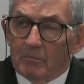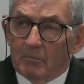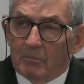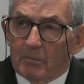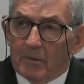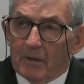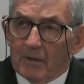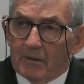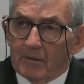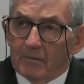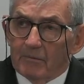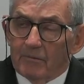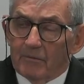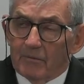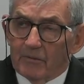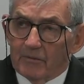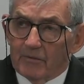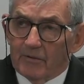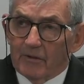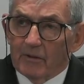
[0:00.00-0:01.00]
But for
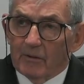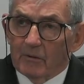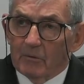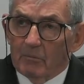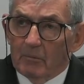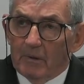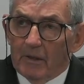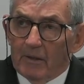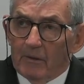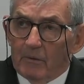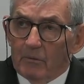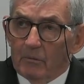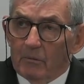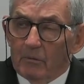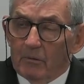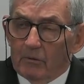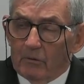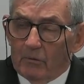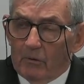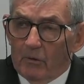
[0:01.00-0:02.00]
single men who
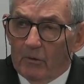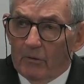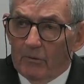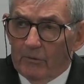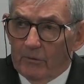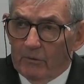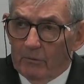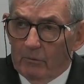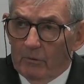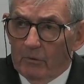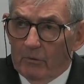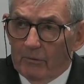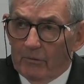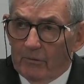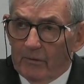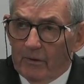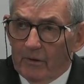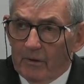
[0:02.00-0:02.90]
are on their own,